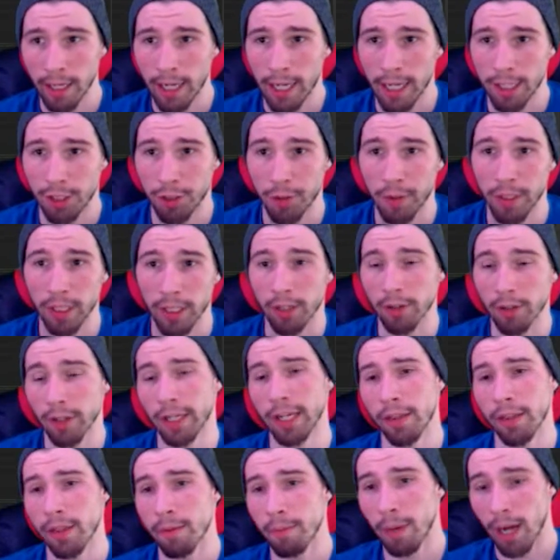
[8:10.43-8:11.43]
is you can click
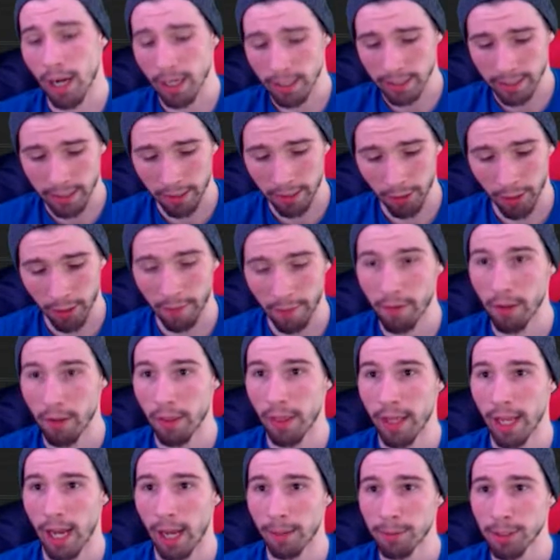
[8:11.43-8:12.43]
on the box and it'll give you
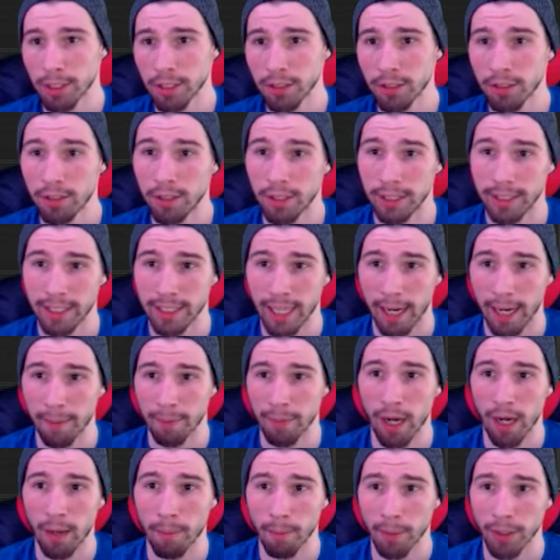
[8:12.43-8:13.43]
the option to type
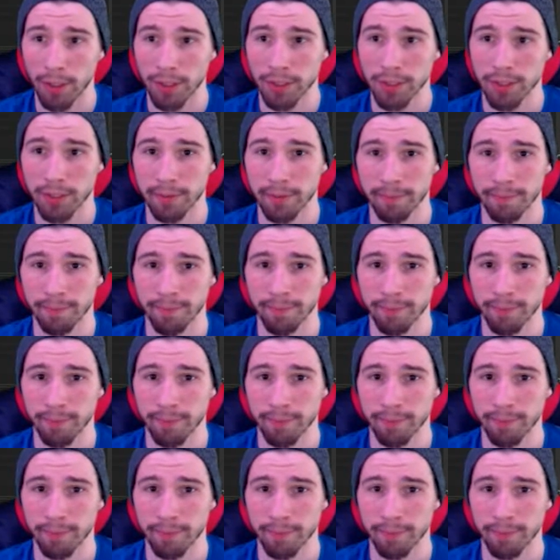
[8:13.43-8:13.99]
numbers,